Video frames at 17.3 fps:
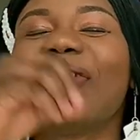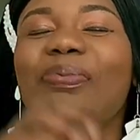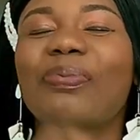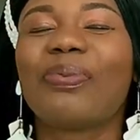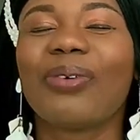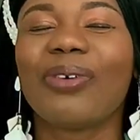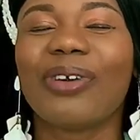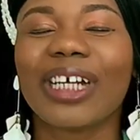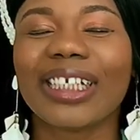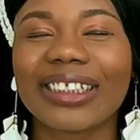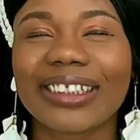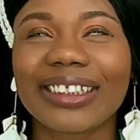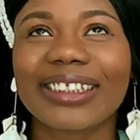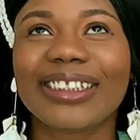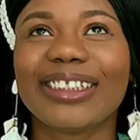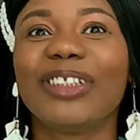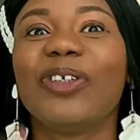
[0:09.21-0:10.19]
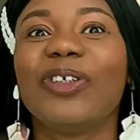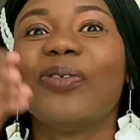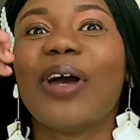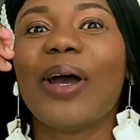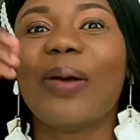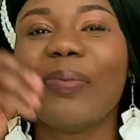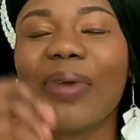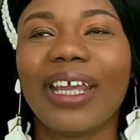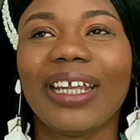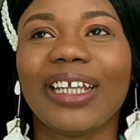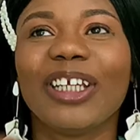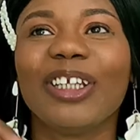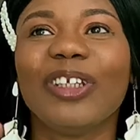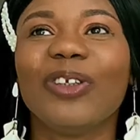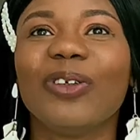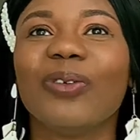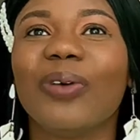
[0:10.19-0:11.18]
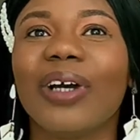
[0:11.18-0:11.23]
pressing, you are making
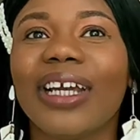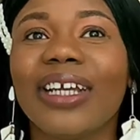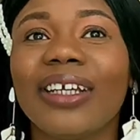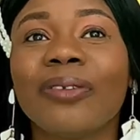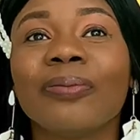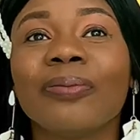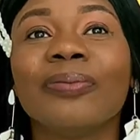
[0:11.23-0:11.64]
your wine.